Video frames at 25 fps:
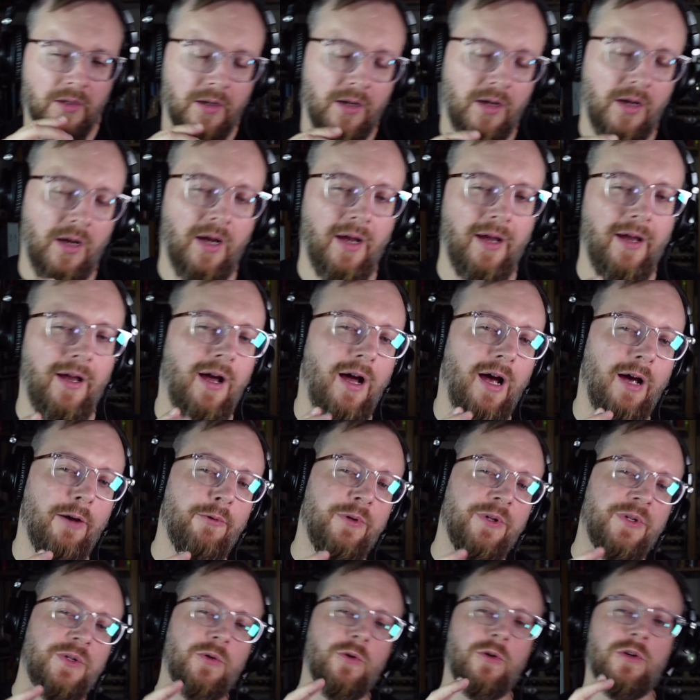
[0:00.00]
I
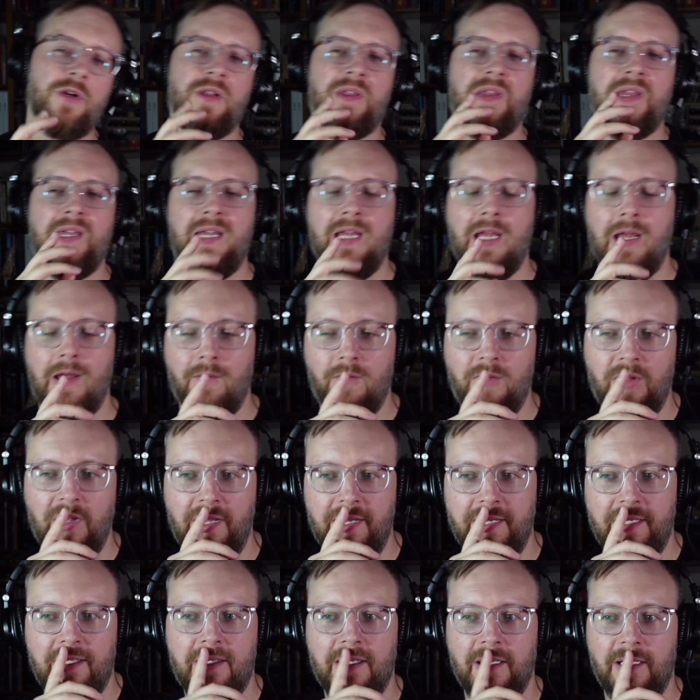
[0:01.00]
was sort of thinking of
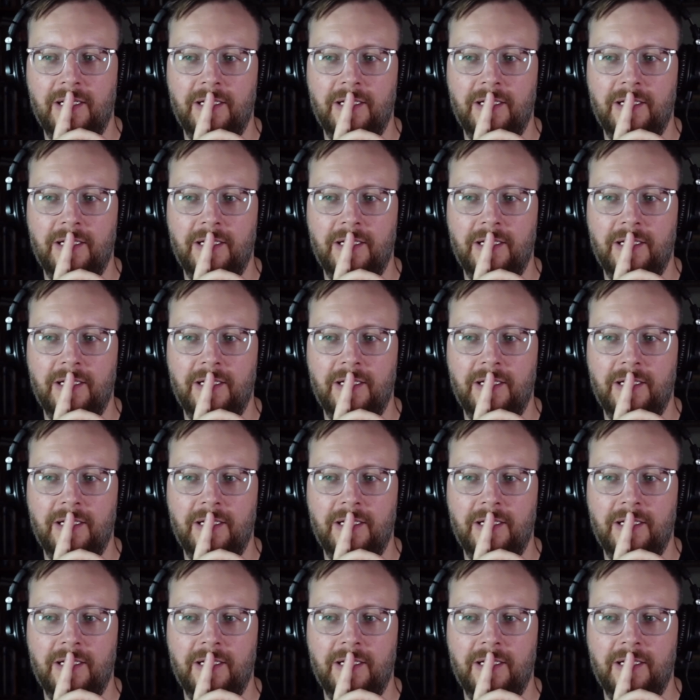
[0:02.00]
like